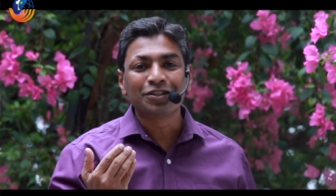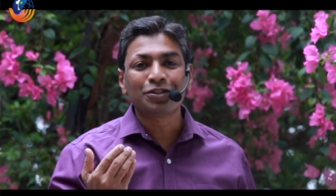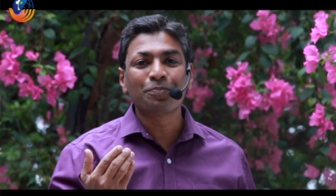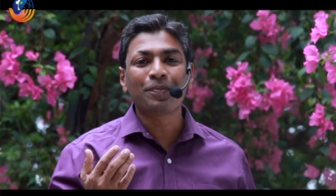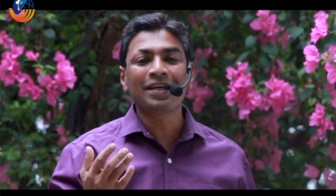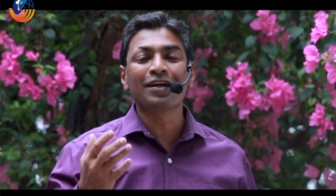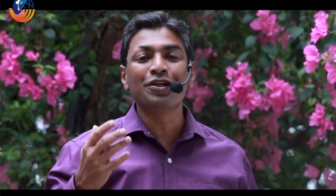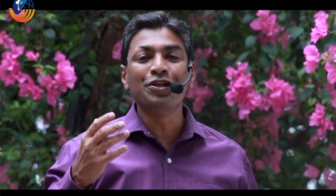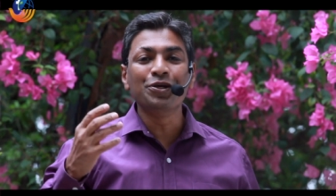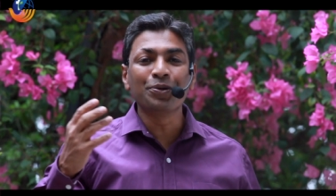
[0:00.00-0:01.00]
to be a
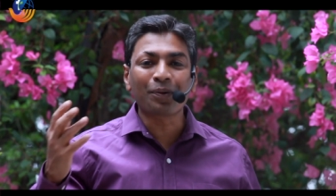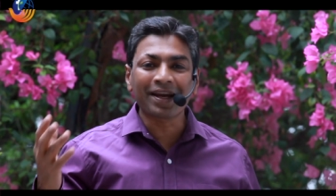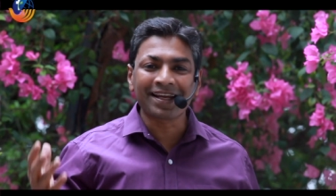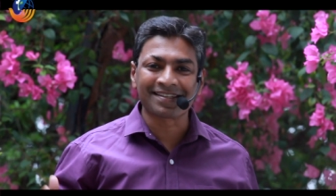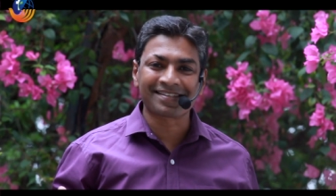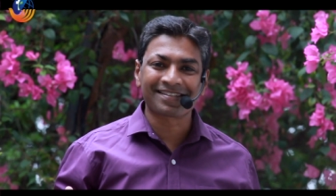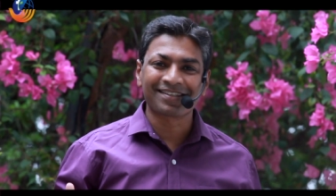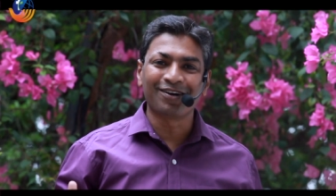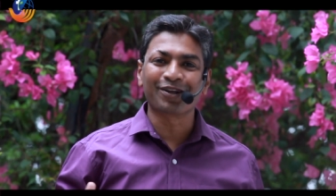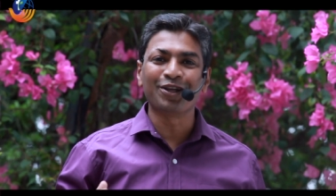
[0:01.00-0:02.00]
new race
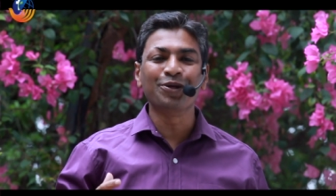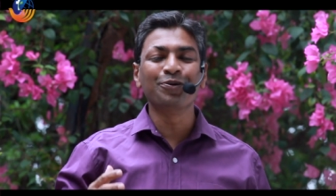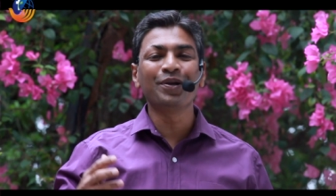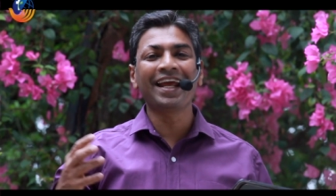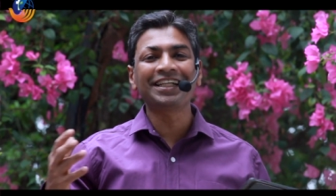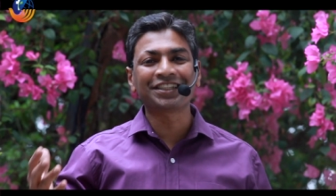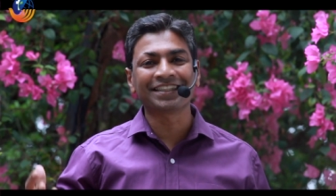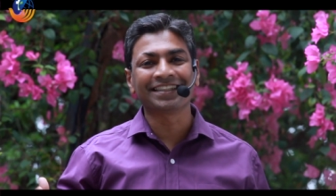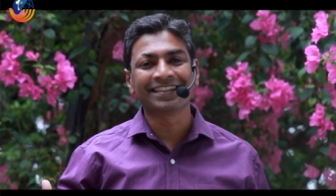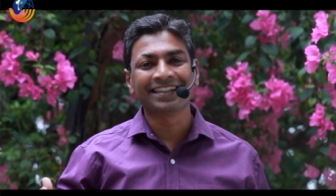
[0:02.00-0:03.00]
or a new
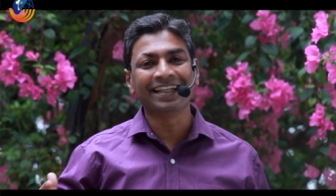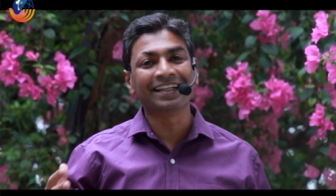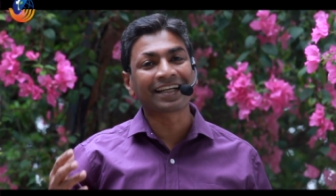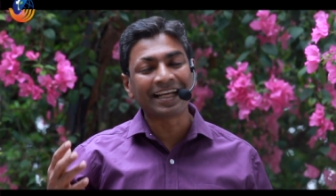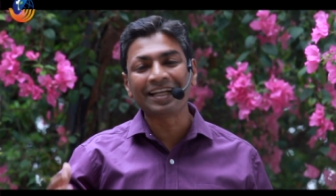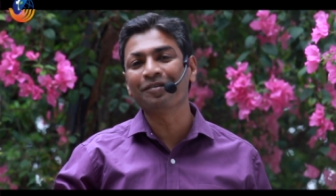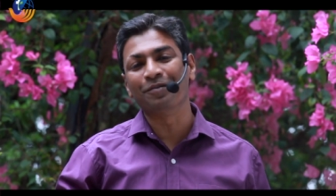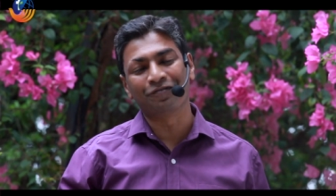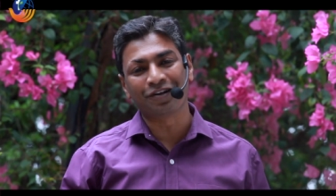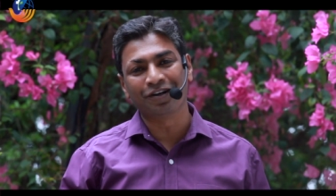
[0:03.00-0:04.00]
nation in the kingdom
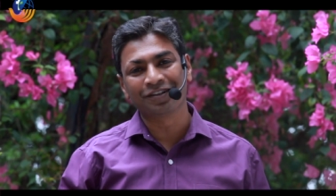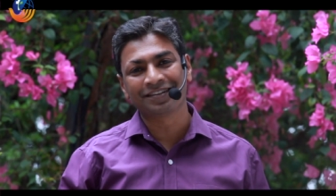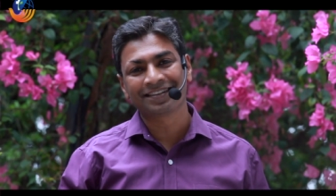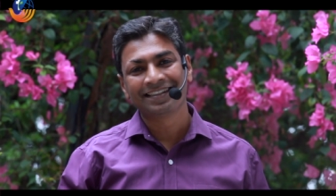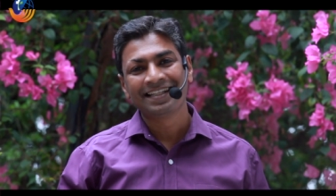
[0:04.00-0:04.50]
of God.